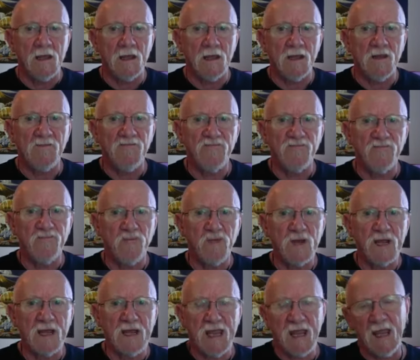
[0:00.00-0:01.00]
If
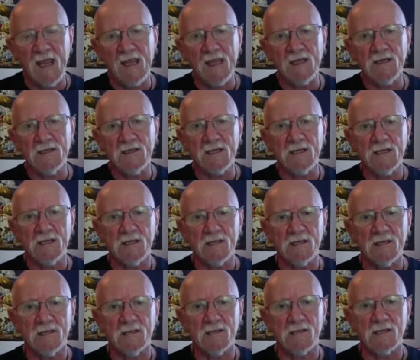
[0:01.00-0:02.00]
we can't
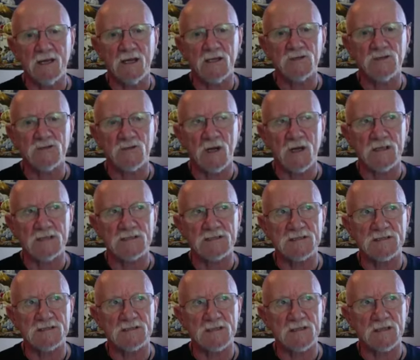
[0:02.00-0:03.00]

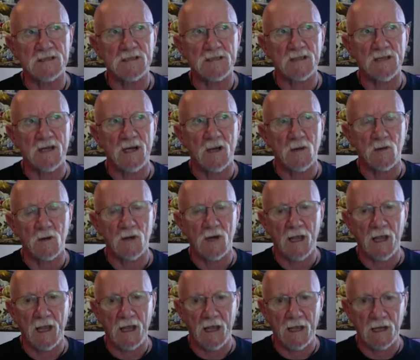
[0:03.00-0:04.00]
address our
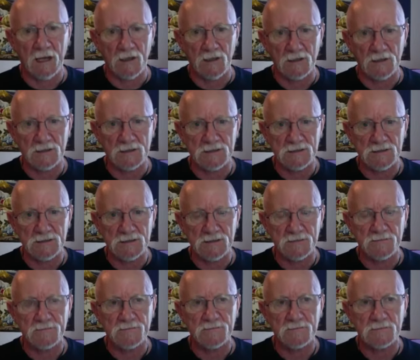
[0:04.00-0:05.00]

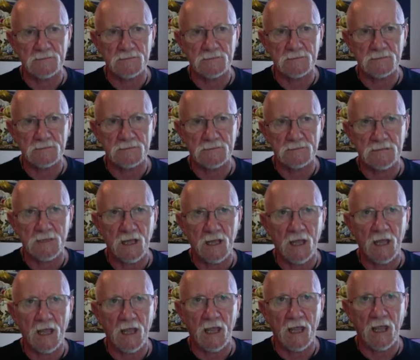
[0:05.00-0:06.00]
angers
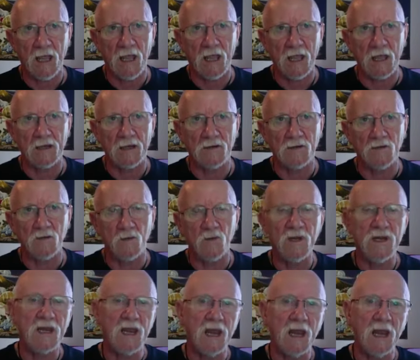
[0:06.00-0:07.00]
and we
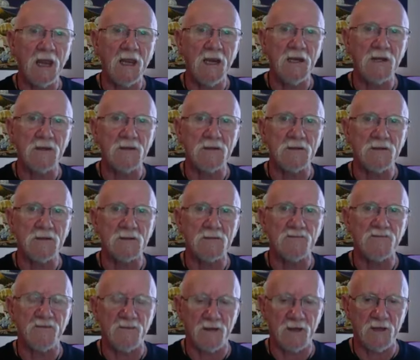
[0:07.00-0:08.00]
can't
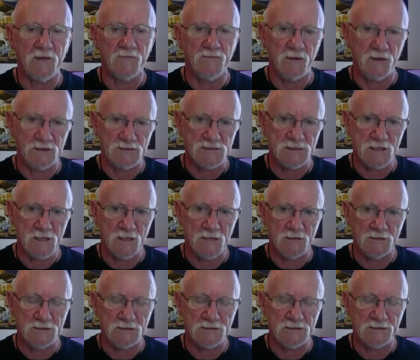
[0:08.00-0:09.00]
forgive
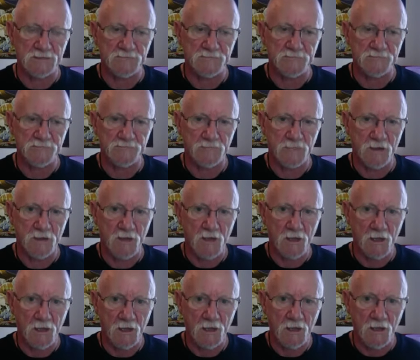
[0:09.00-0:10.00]
ourselves,
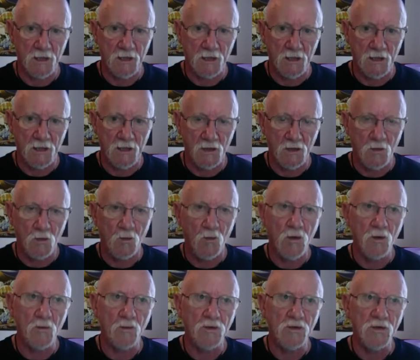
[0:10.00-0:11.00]

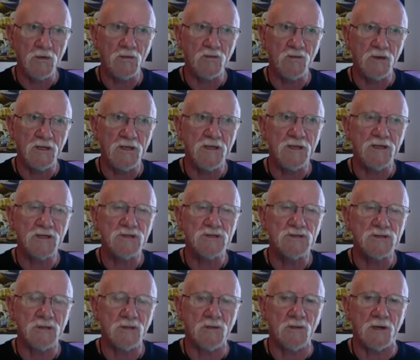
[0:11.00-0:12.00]
what we're really
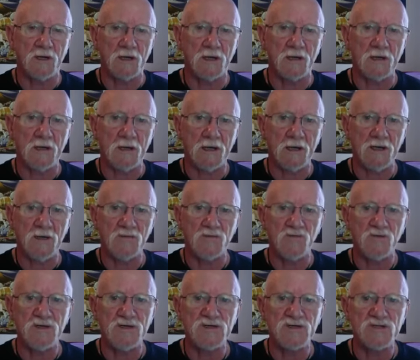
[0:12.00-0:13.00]
doing is
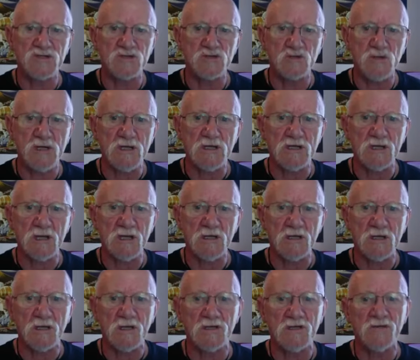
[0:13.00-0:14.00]

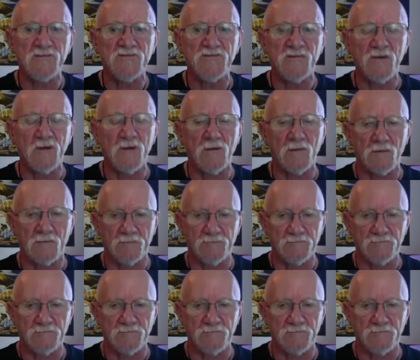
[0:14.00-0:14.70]
restricting the flow.